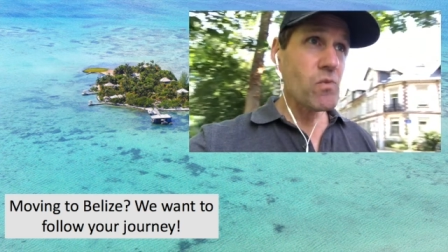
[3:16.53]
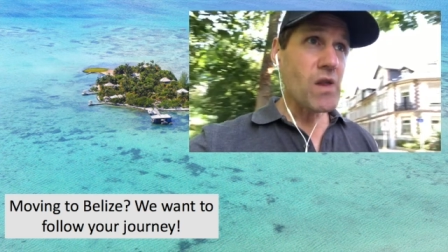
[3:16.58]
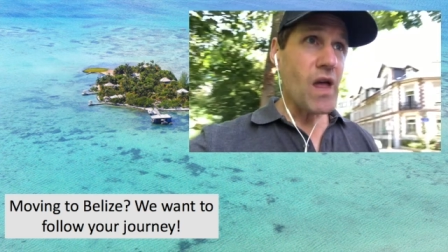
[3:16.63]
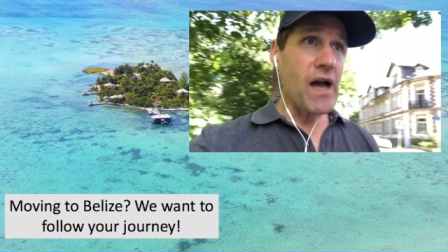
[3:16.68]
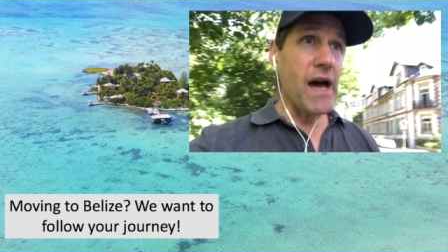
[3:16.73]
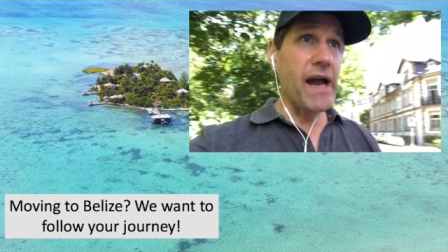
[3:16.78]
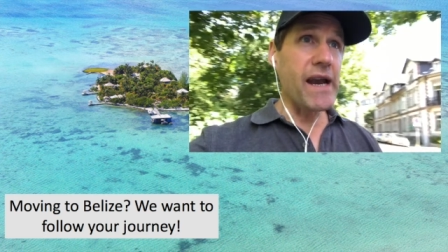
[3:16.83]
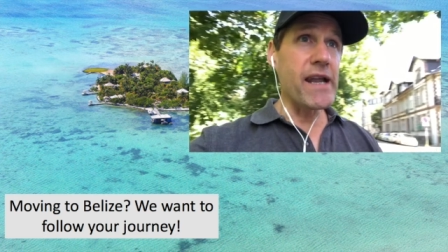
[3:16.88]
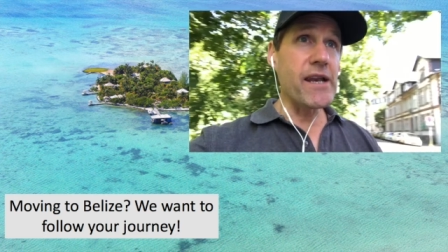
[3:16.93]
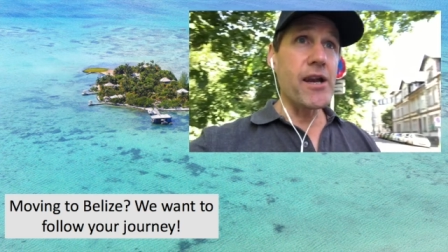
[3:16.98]

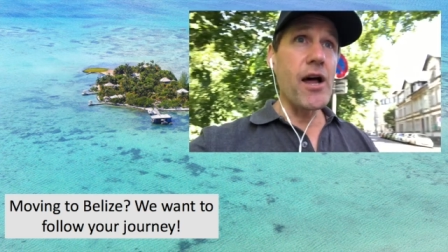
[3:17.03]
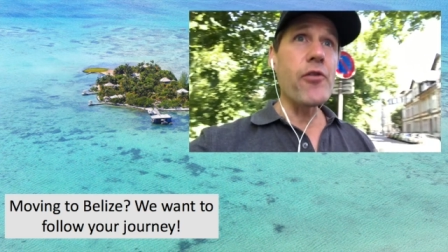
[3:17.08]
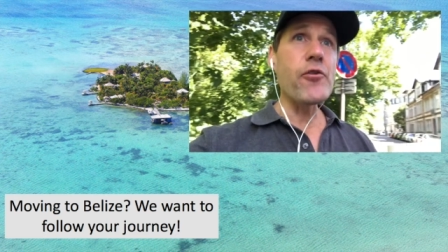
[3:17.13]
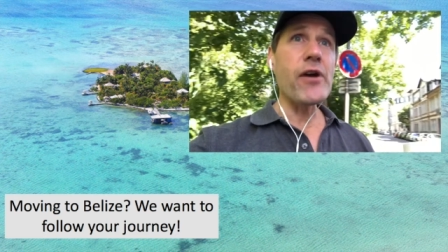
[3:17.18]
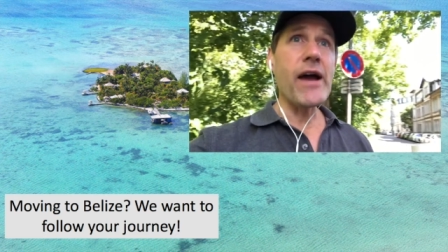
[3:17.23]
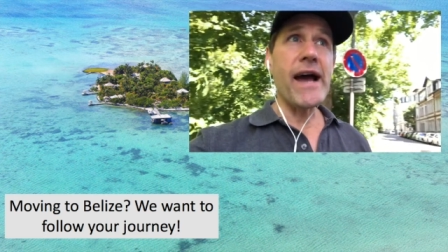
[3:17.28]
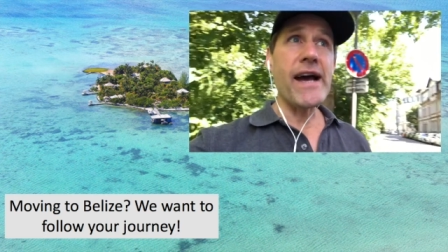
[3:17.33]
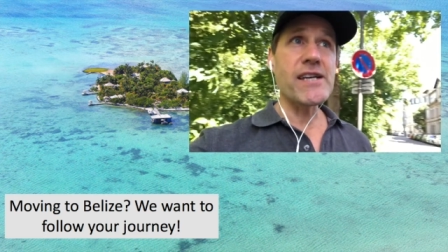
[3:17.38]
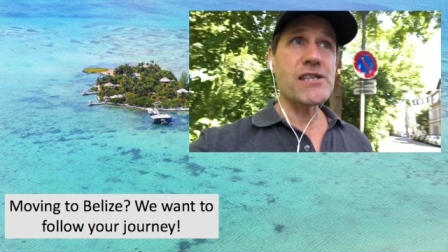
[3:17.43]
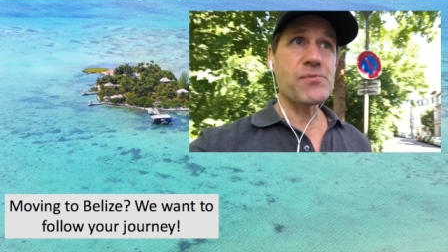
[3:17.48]
on another
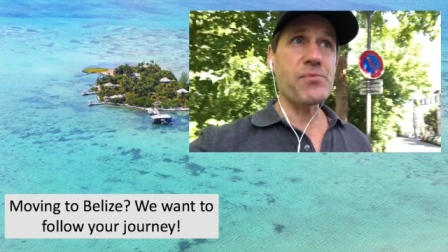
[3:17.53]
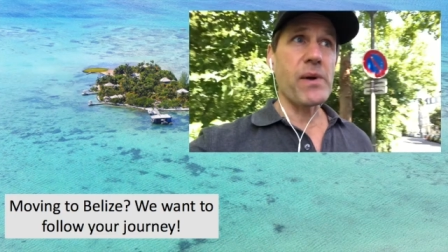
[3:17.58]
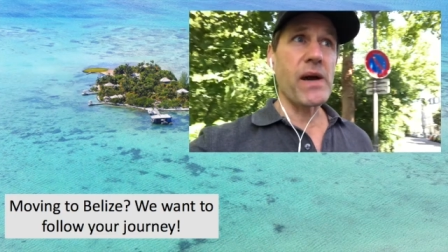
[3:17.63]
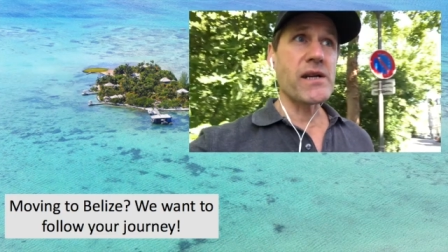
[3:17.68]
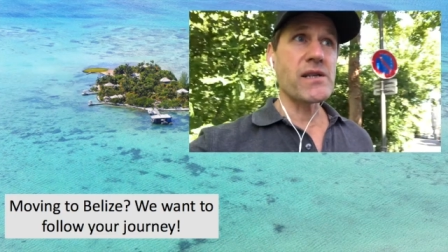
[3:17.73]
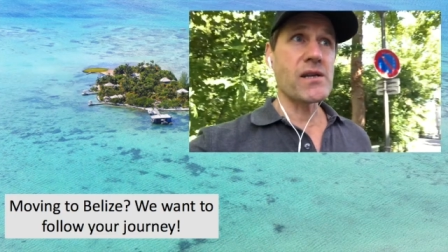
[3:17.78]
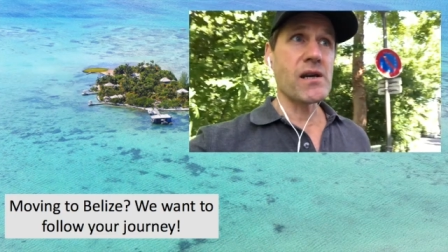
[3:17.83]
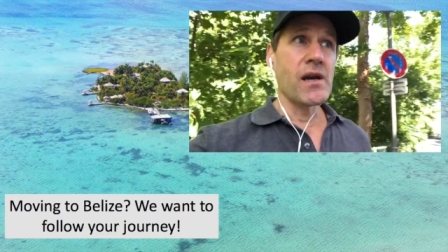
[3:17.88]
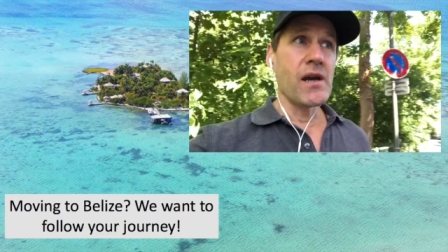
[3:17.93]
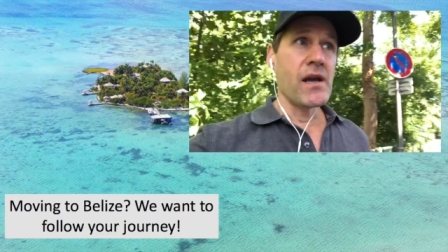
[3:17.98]

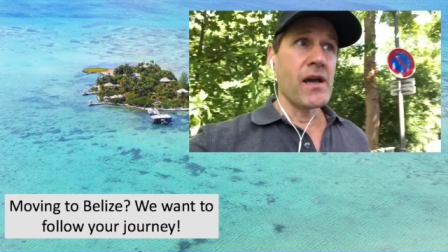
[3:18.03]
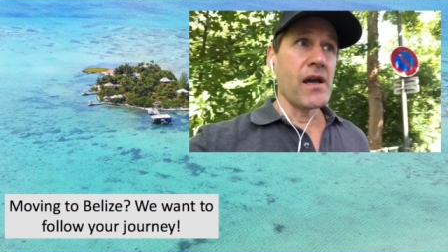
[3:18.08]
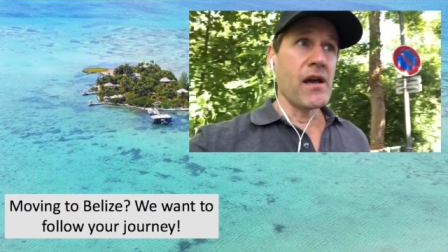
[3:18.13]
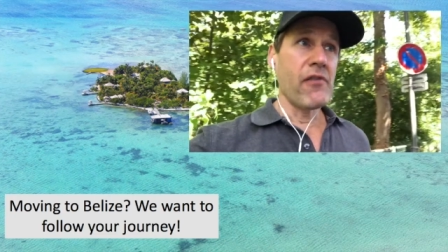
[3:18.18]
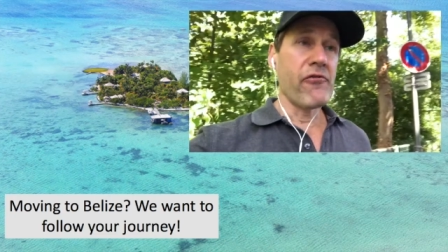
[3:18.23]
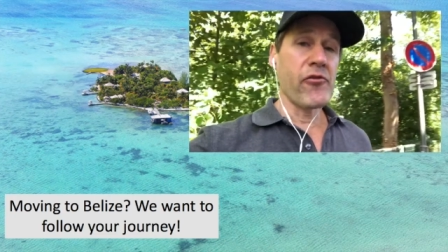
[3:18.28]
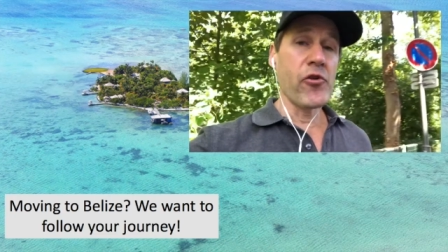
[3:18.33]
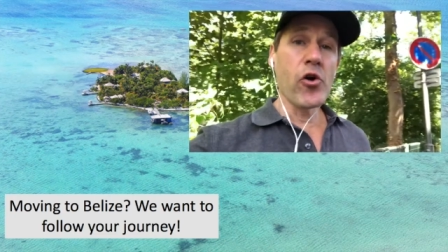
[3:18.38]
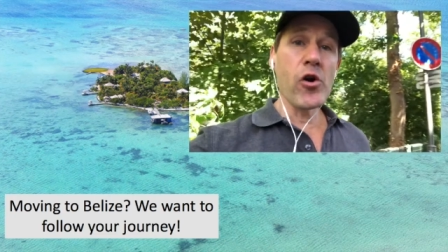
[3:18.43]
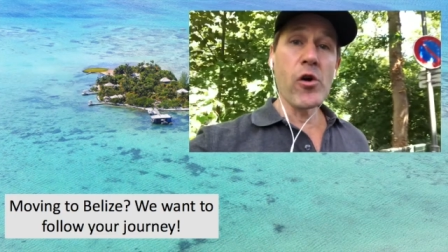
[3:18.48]
aspect,
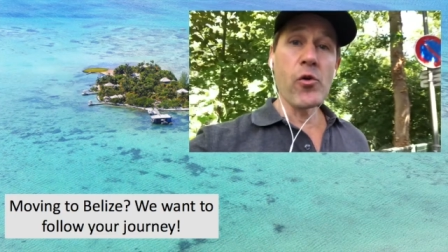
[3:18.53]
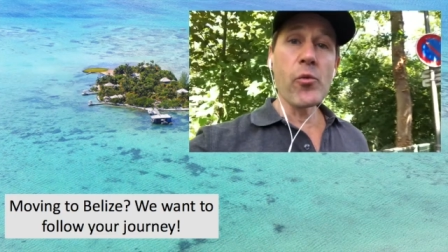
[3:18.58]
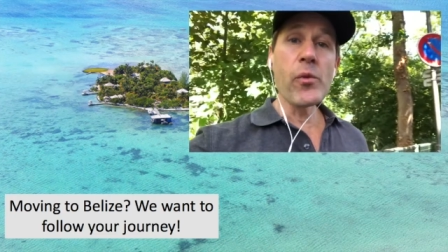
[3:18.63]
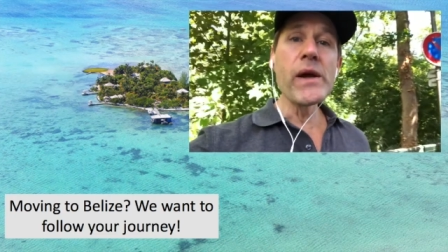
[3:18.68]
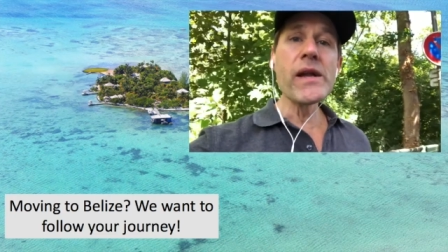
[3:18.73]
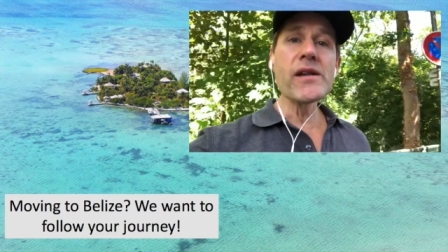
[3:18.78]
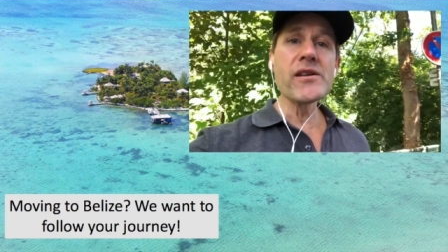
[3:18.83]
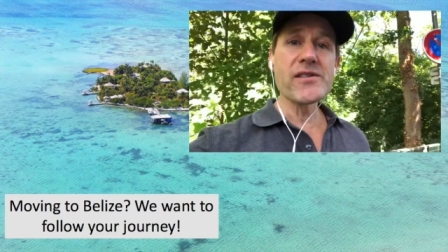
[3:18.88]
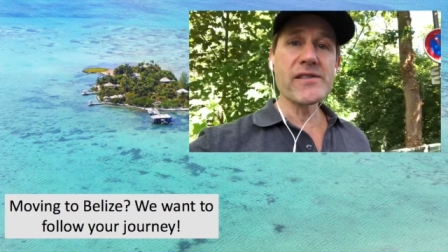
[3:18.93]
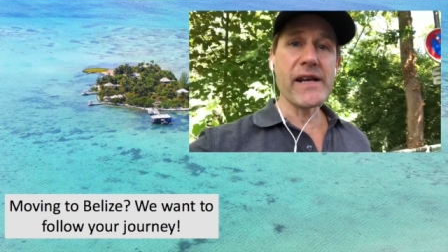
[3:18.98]
if you're a
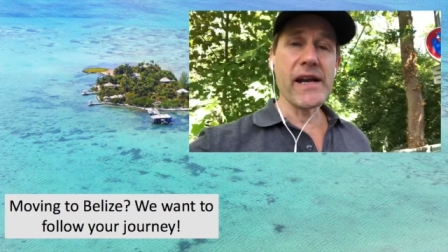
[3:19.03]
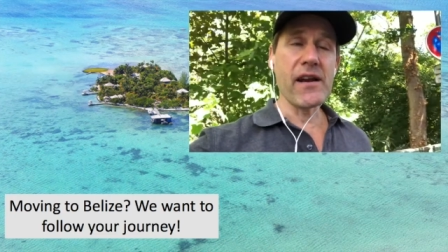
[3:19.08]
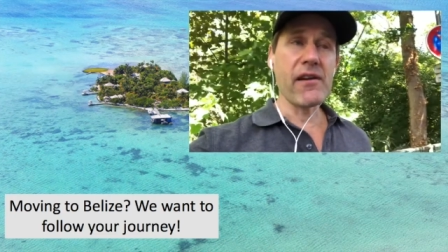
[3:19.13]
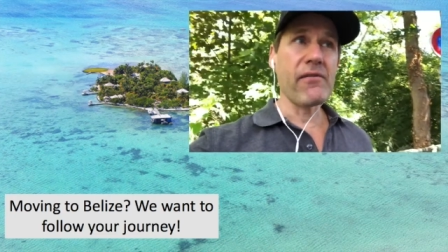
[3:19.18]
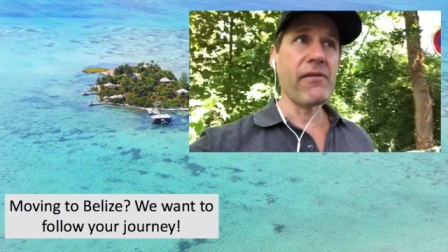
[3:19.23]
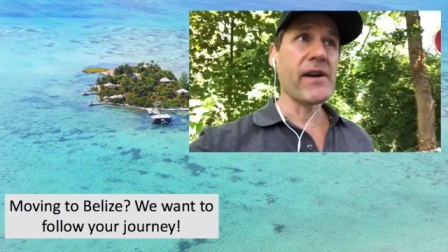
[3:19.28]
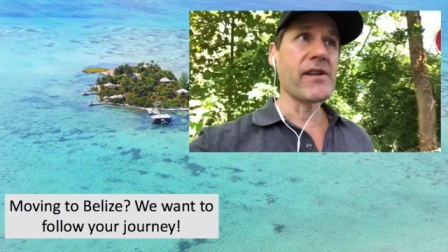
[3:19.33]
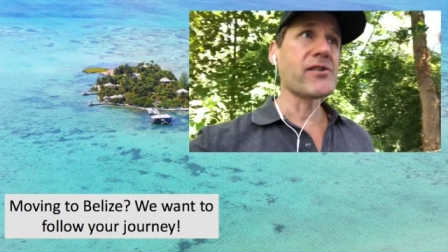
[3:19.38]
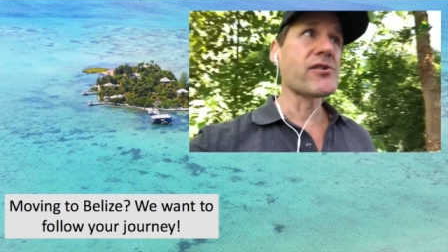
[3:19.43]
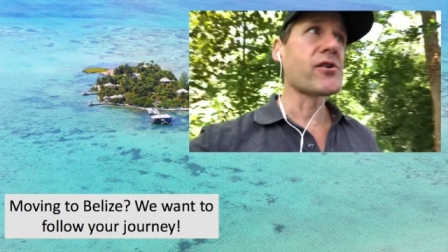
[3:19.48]
real estate
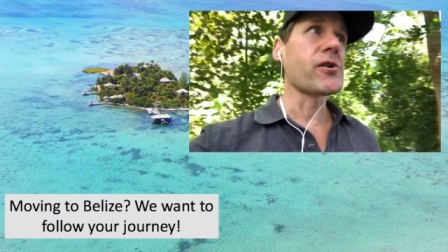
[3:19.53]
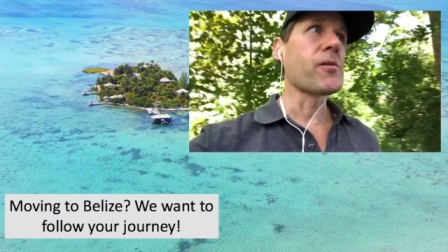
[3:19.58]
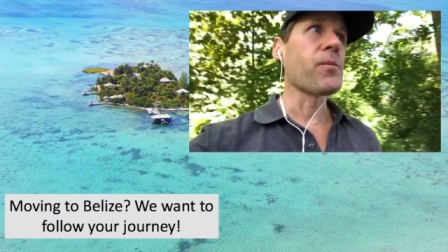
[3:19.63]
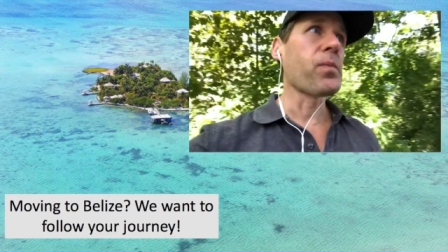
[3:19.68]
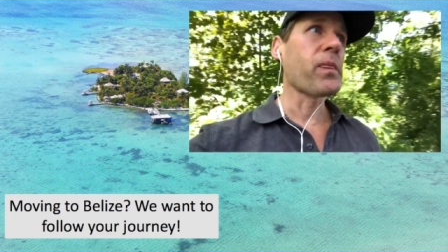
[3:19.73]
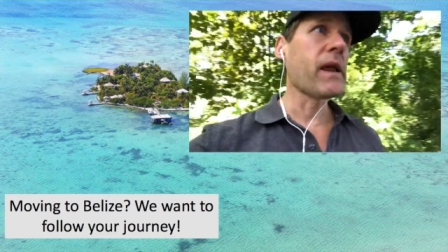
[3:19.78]
investor,